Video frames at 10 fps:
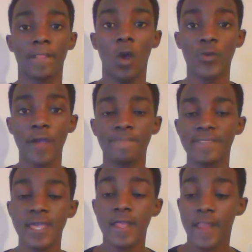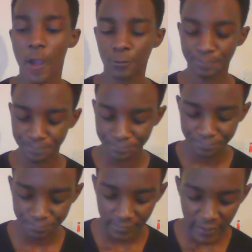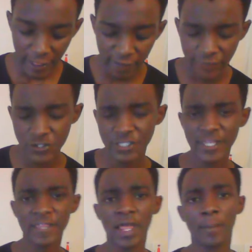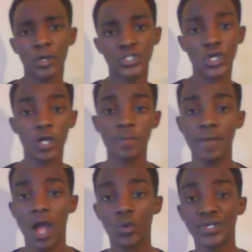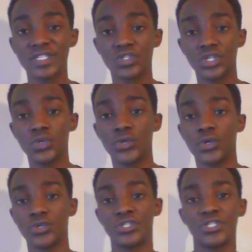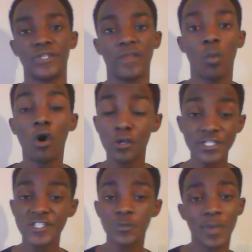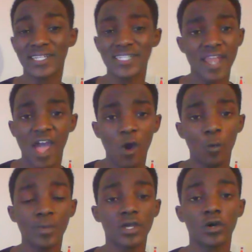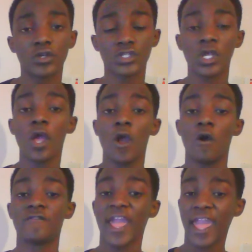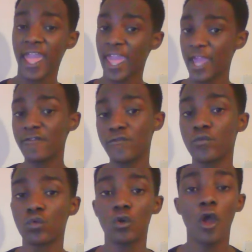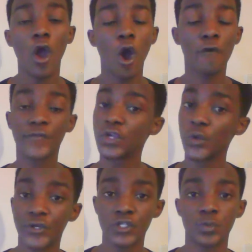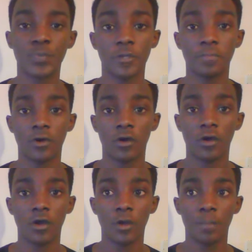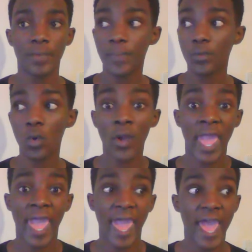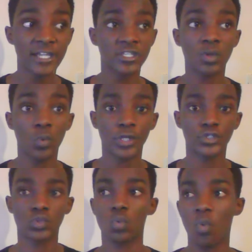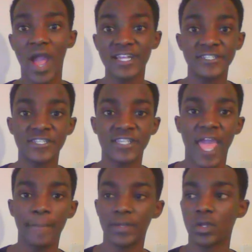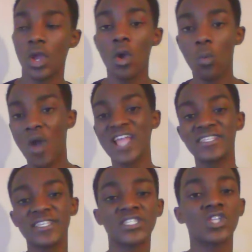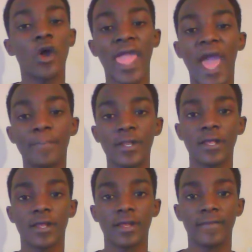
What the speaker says: Okay? Now, the first thing that I'm going to talk about is curiosity. The world is better now because of a handful of curious people. People who ask the questions, why is this happening? Why is this not happening?